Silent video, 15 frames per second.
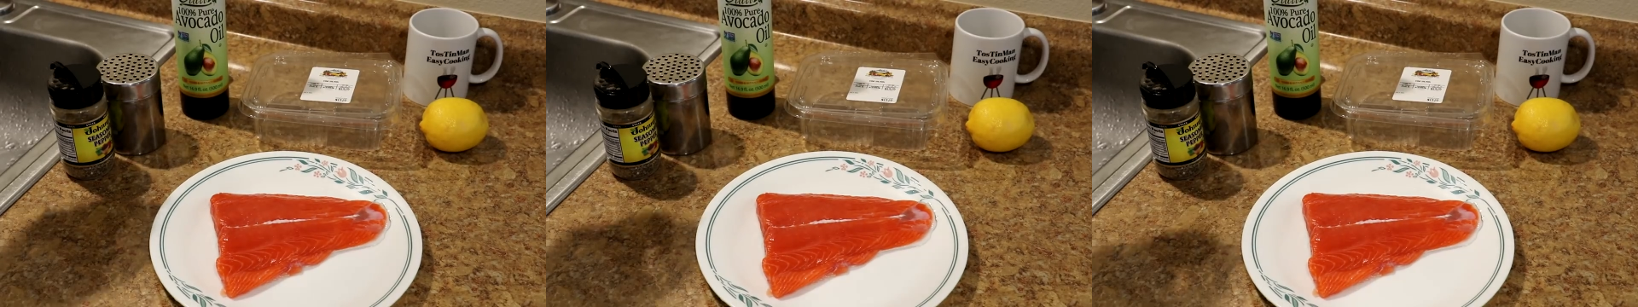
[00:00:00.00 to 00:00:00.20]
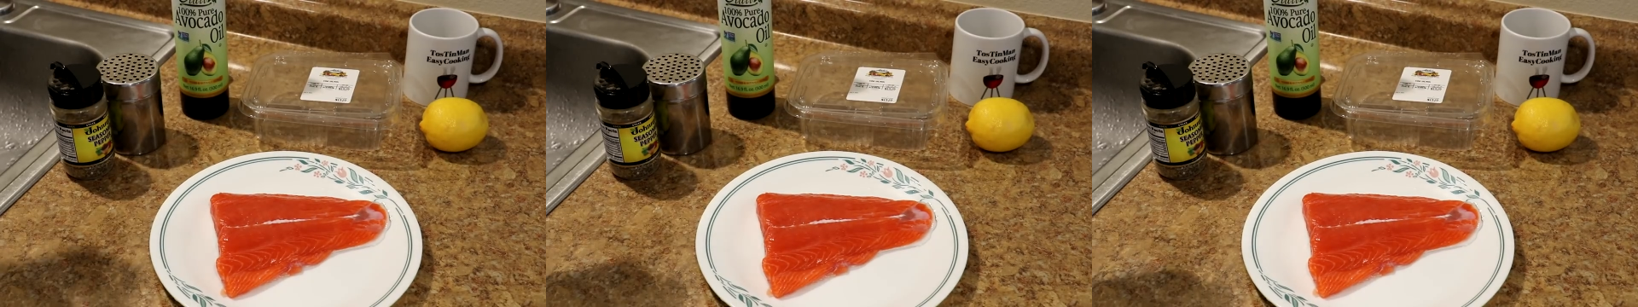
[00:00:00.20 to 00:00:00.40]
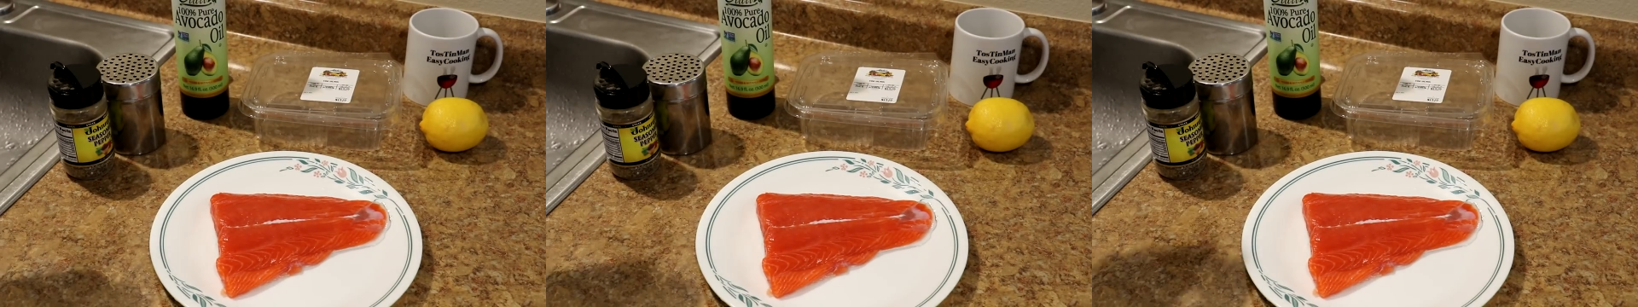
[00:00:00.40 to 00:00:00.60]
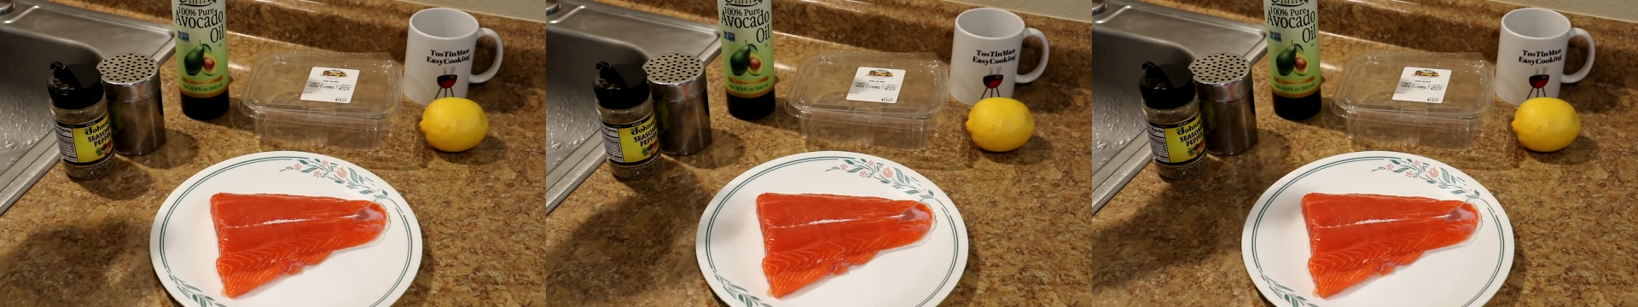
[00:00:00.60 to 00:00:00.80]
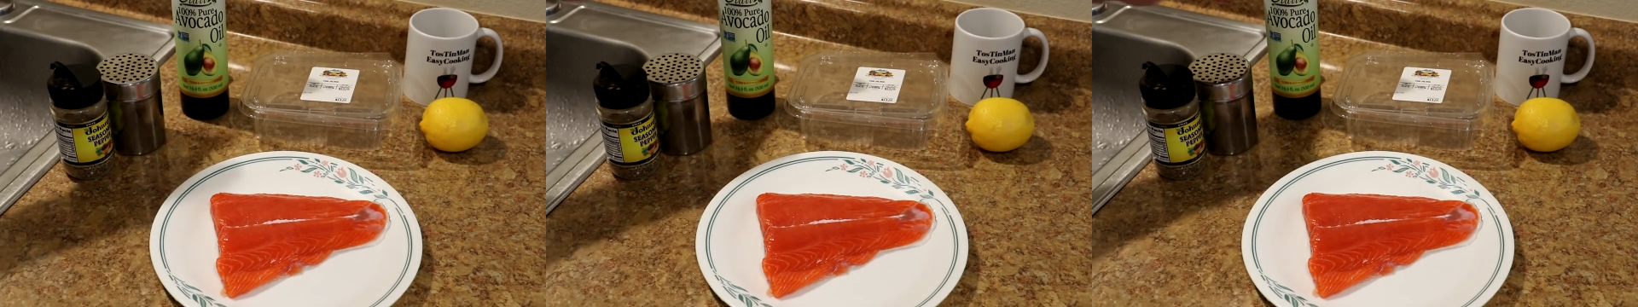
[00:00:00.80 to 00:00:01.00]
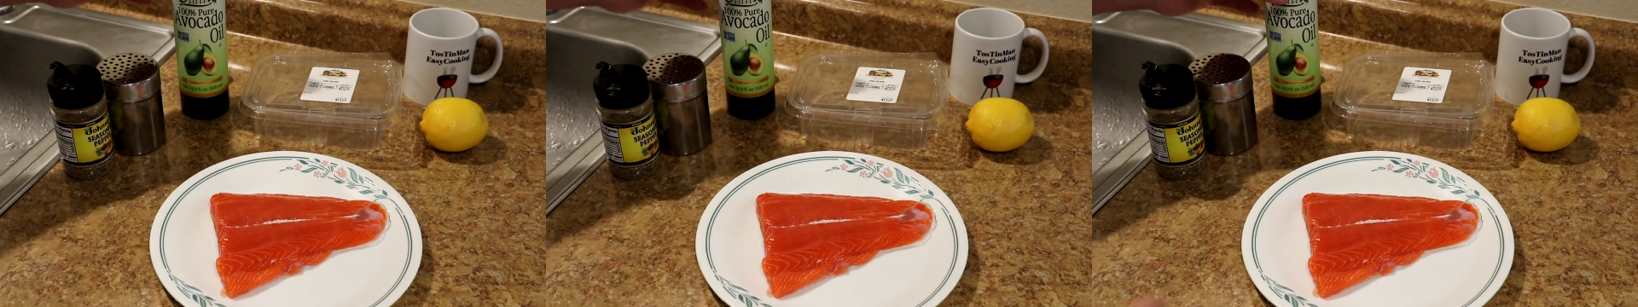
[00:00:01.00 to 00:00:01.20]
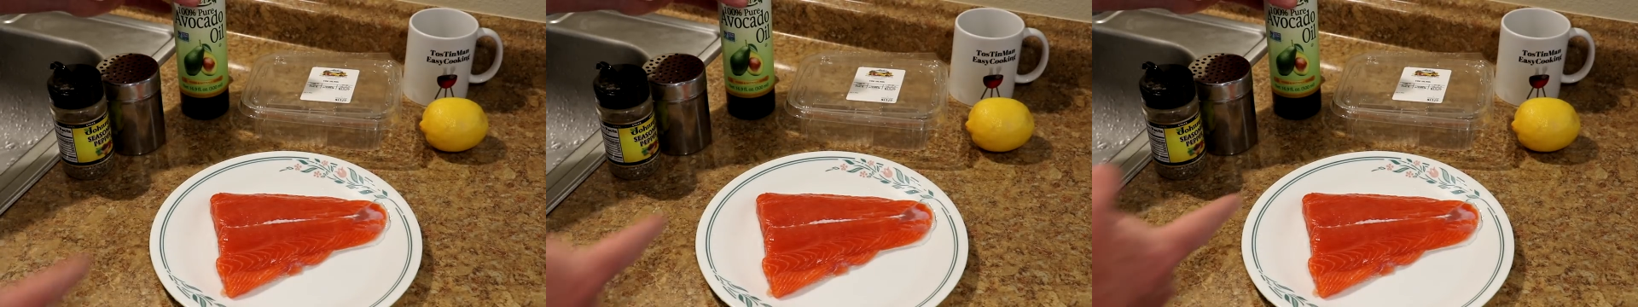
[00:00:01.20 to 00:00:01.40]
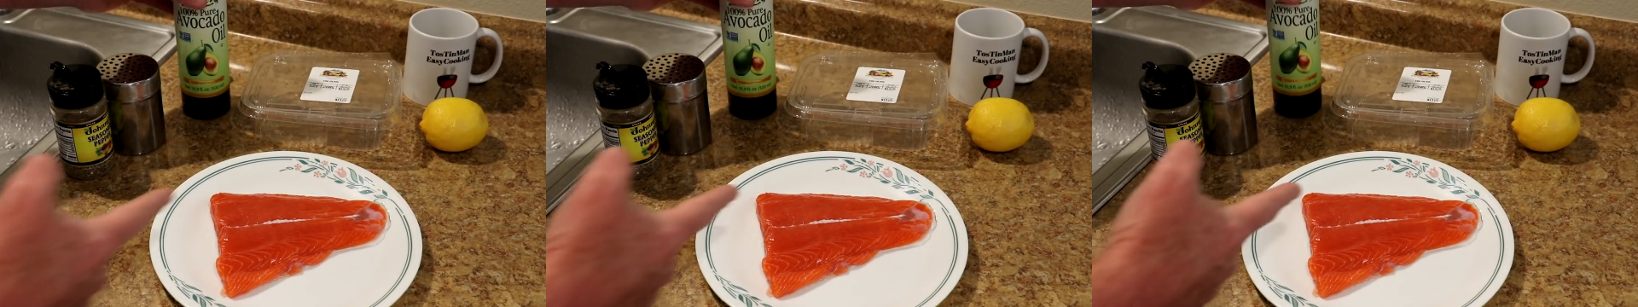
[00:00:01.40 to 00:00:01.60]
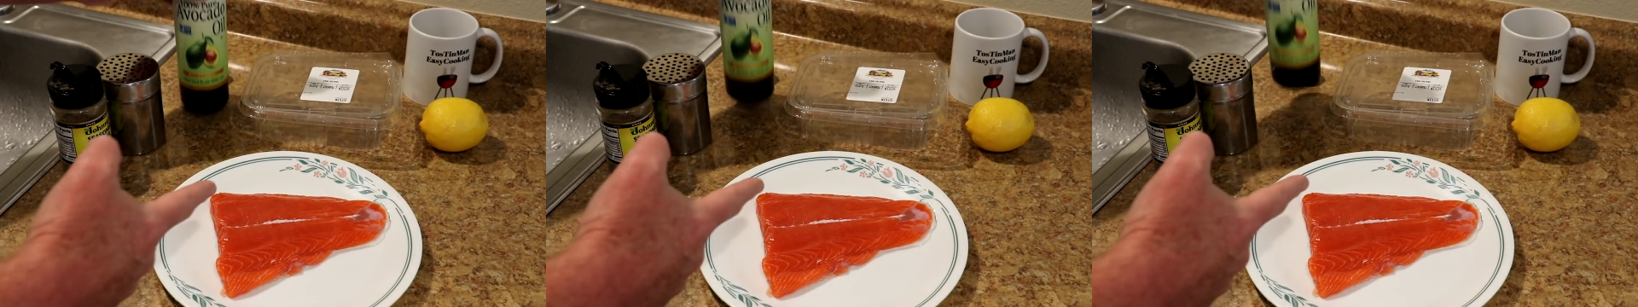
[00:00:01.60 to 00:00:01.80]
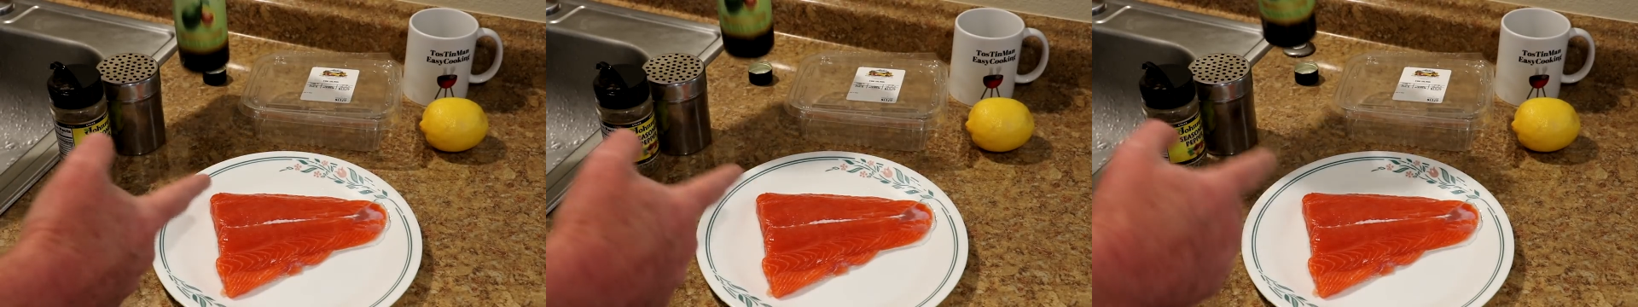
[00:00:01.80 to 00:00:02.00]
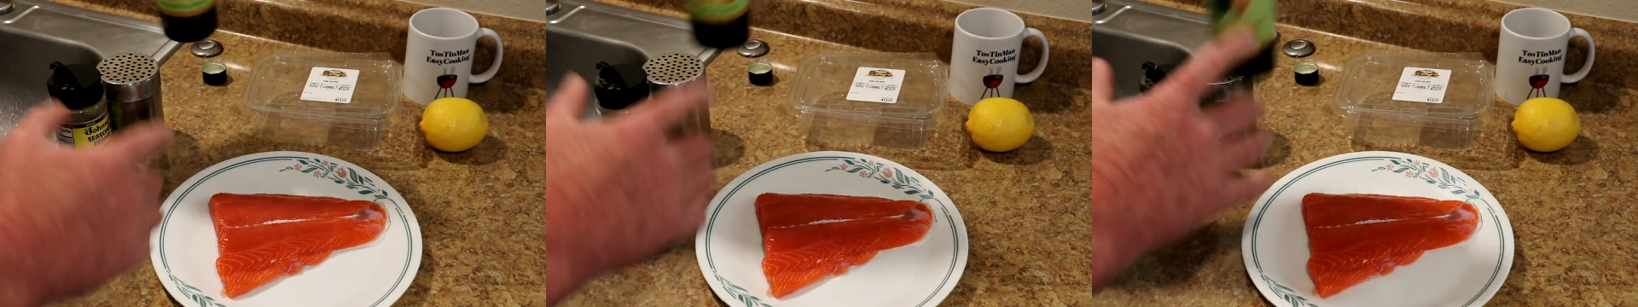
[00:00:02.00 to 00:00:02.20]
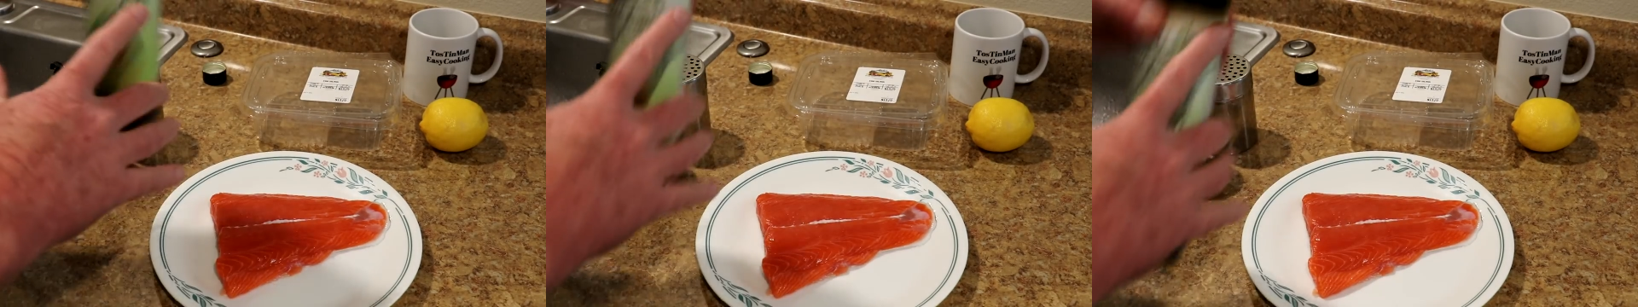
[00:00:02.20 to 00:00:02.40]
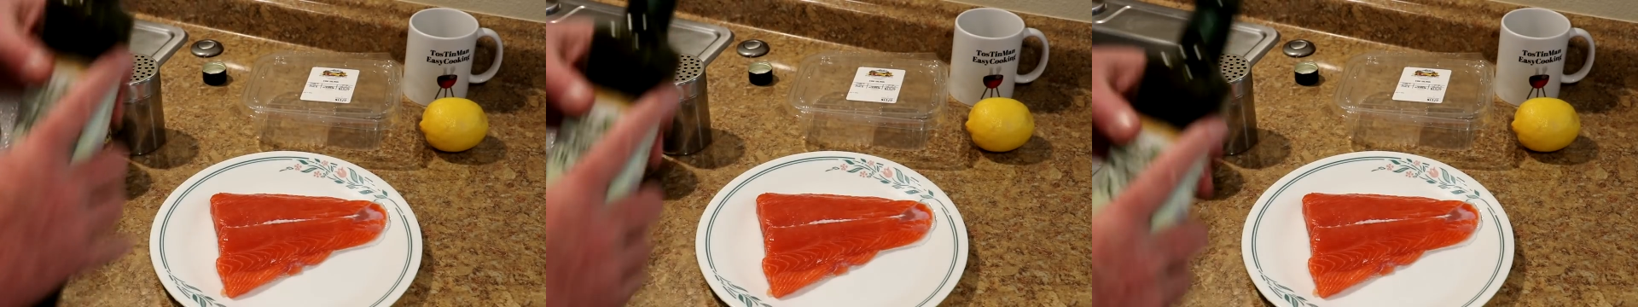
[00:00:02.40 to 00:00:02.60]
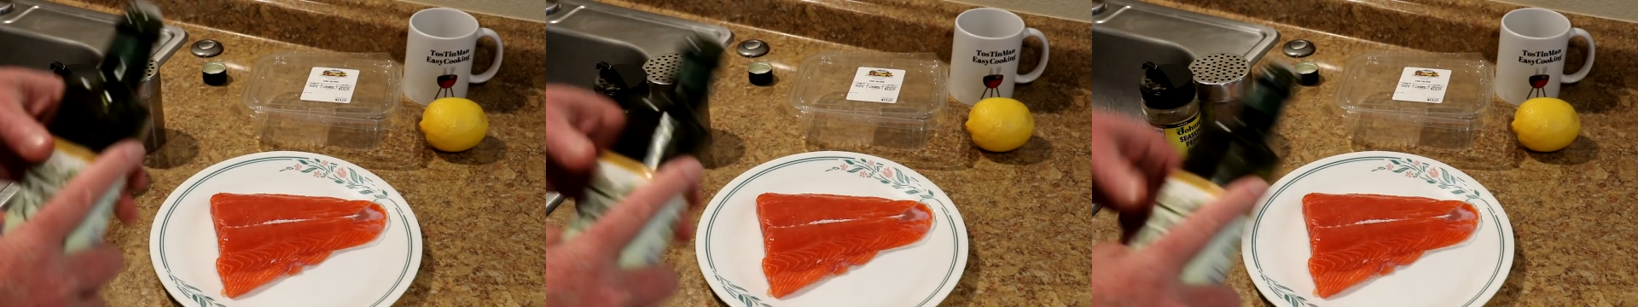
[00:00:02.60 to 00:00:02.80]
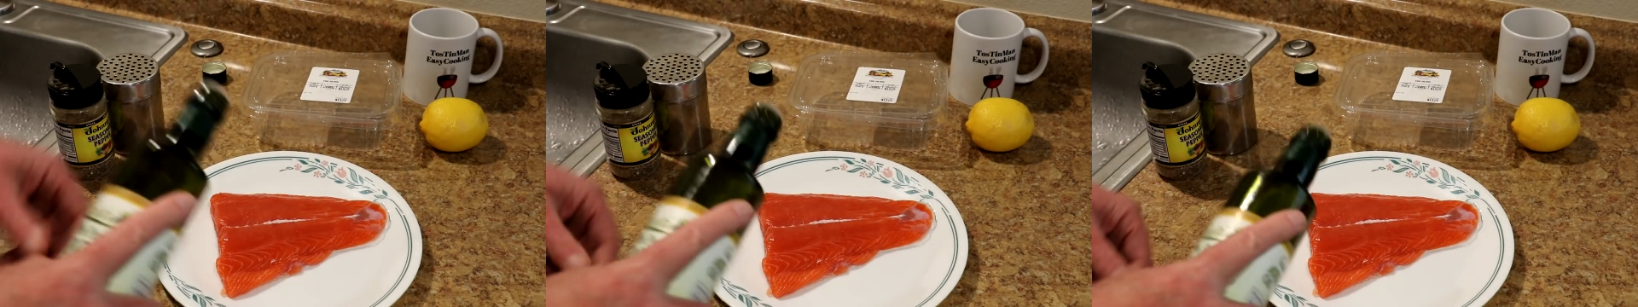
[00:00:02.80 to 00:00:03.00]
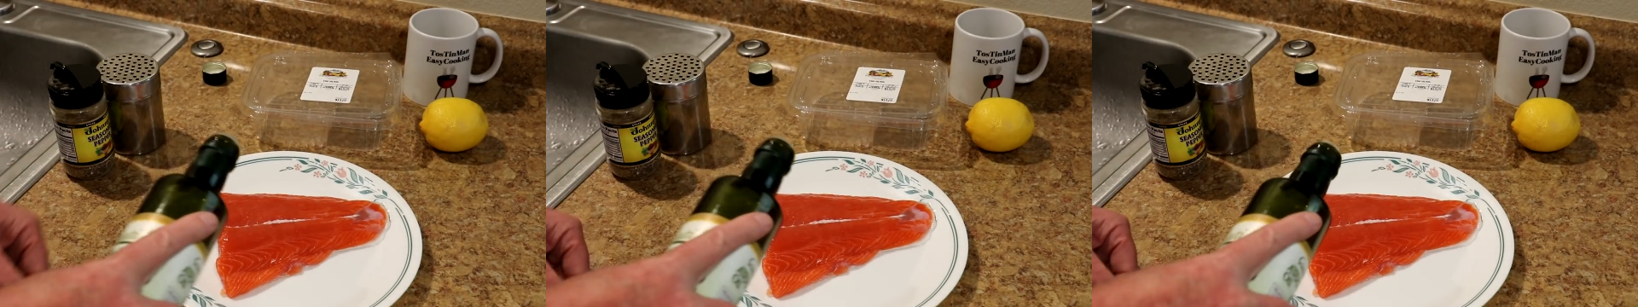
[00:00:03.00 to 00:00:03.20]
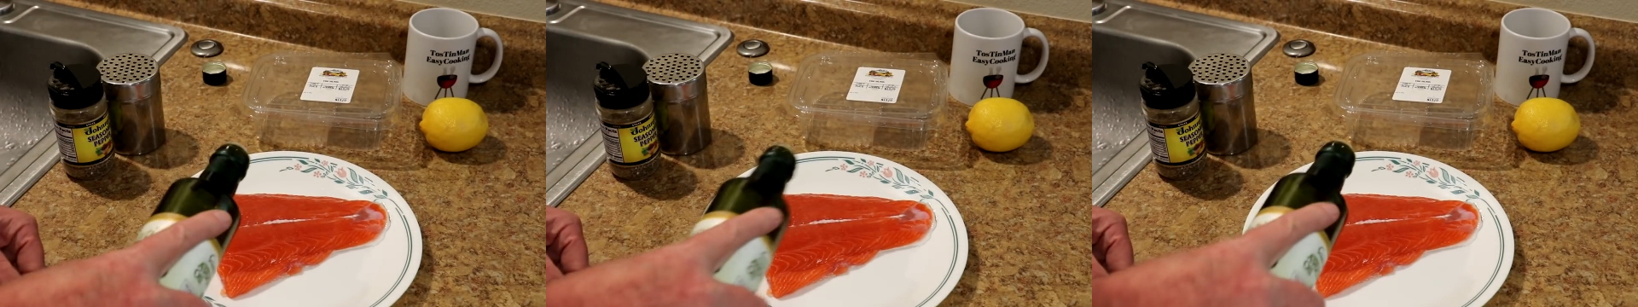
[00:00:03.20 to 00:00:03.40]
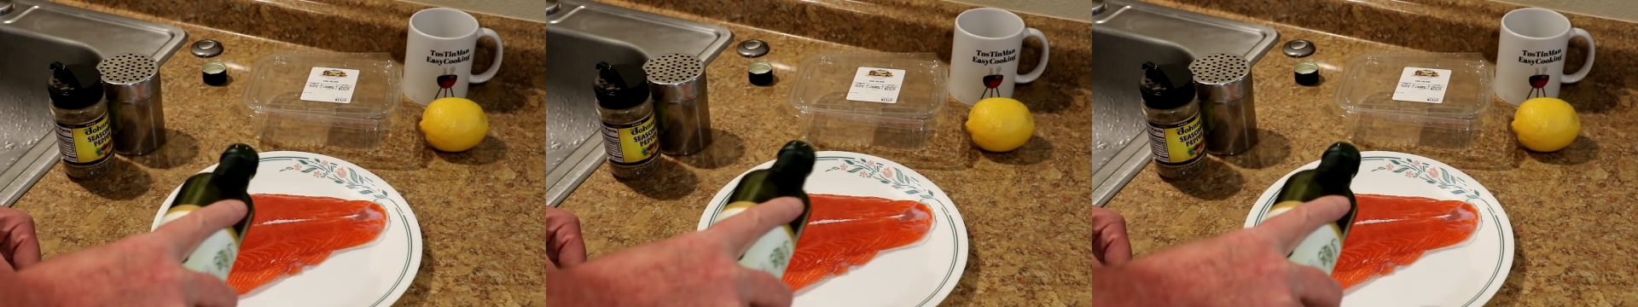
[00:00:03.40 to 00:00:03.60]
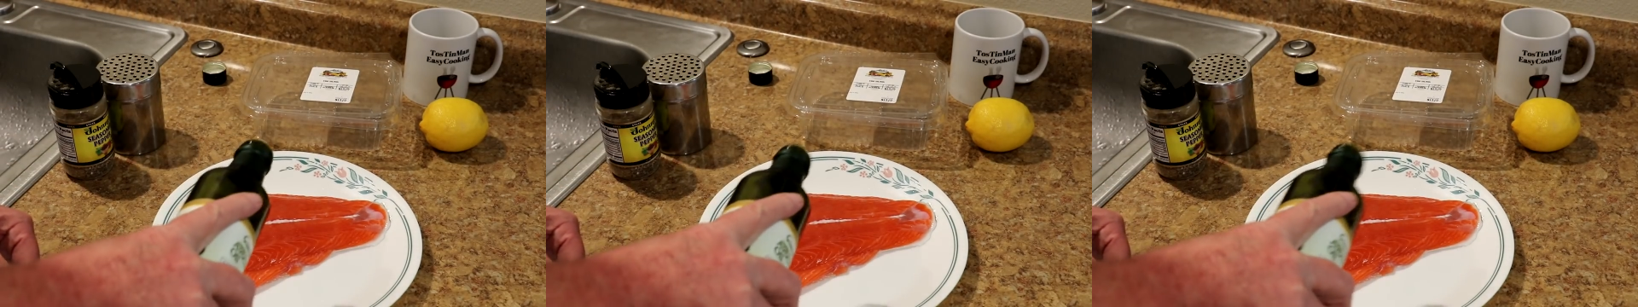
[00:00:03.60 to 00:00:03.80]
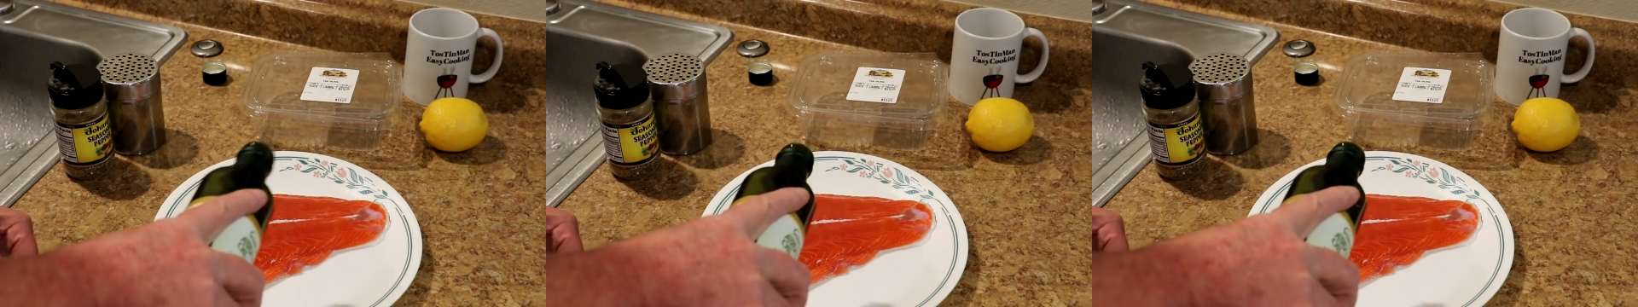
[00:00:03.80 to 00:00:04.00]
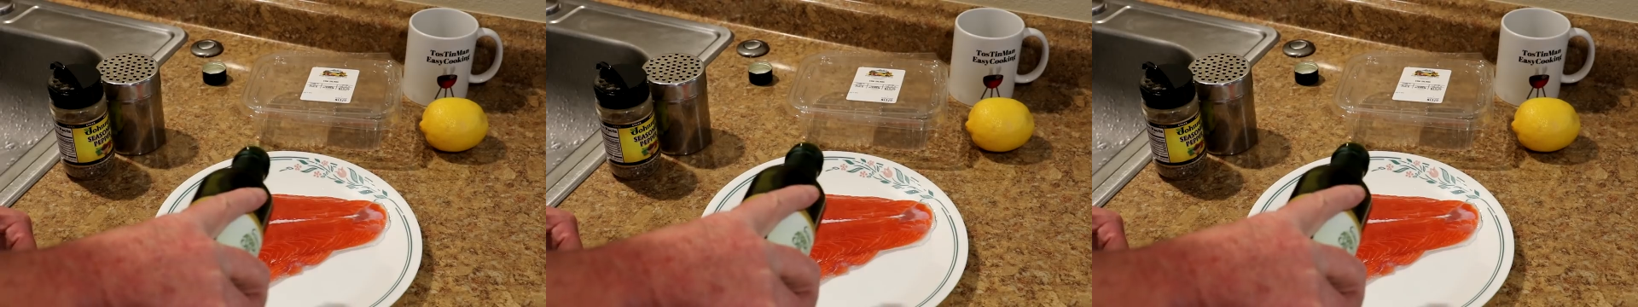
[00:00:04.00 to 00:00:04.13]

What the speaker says: [unreadable: no face in view]